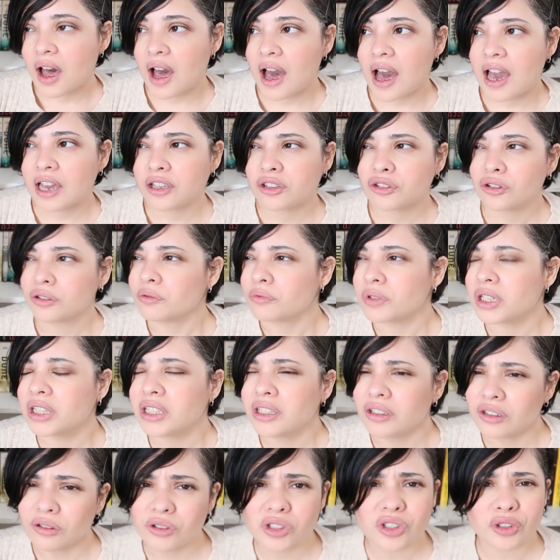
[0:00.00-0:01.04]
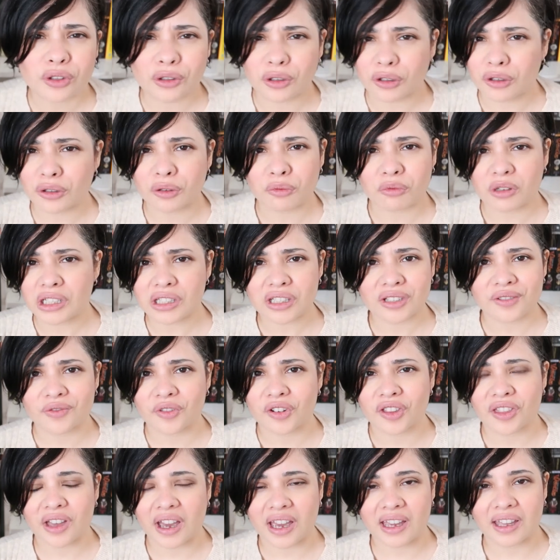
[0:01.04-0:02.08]
I don't really use Goodreads
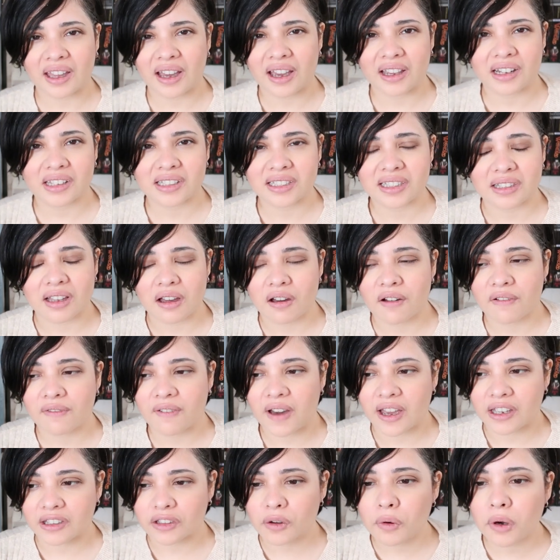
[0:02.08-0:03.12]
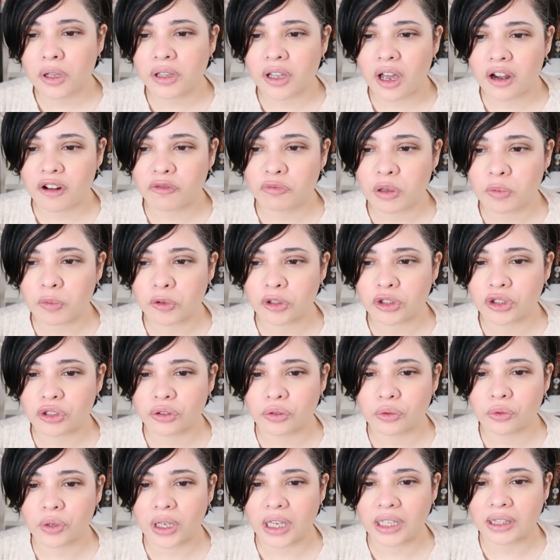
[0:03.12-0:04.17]
for that kind of stuff. I know a lot of people
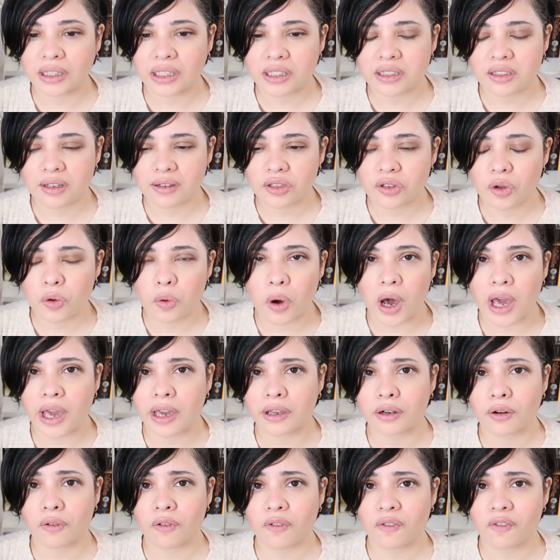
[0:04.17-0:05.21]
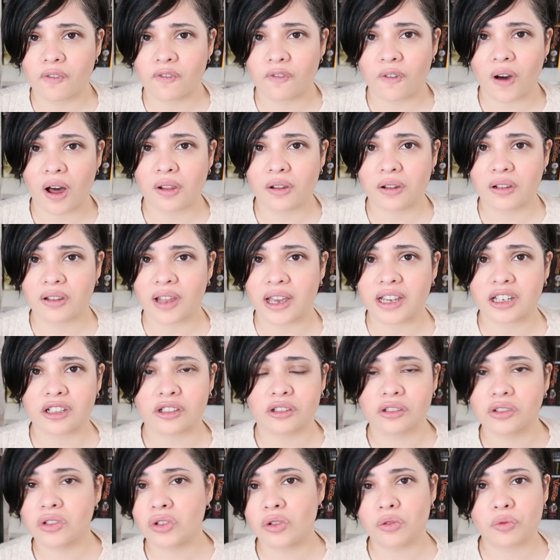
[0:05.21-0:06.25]
do, and that's also why I don't follow, like,
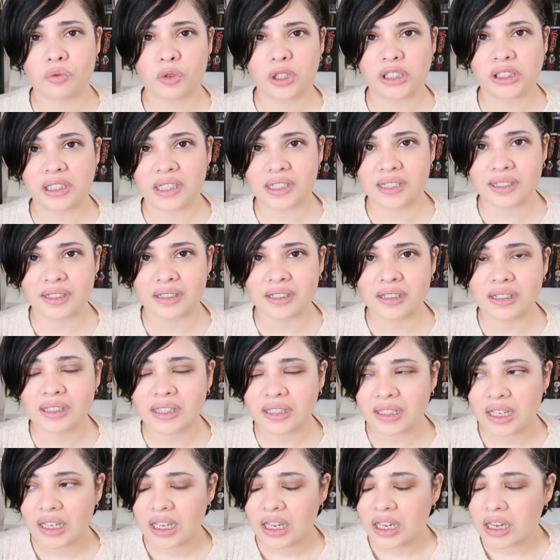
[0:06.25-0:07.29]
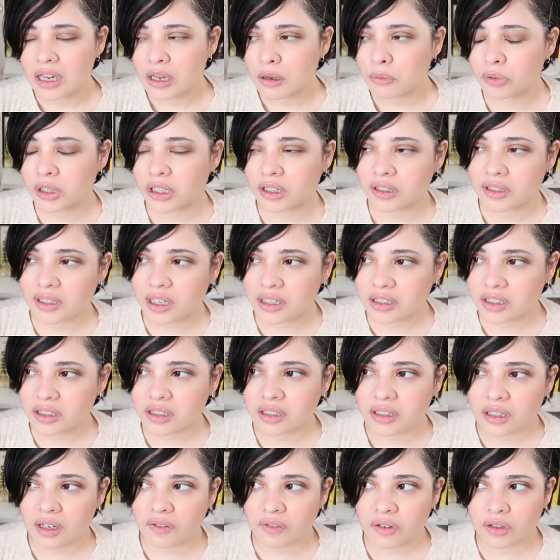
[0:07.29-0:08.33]
new releases, because I
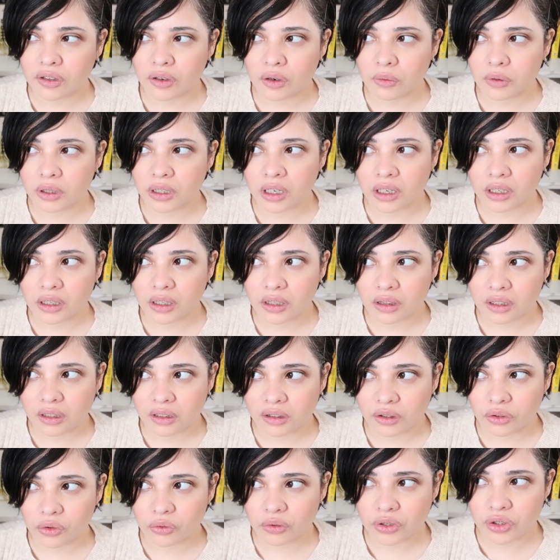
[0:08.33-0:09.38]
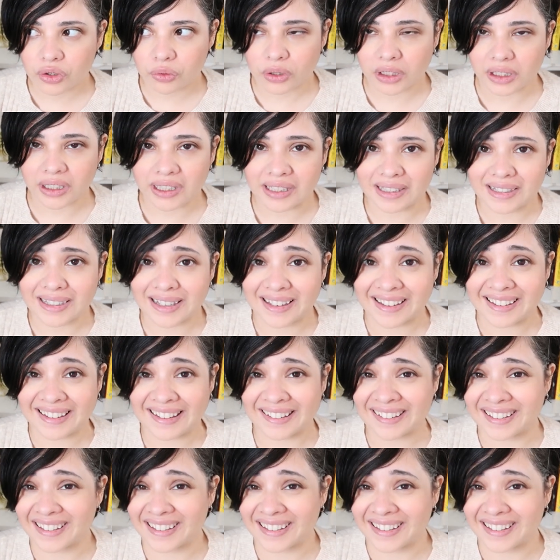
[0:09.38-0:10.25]
just never know when anything new is releasing.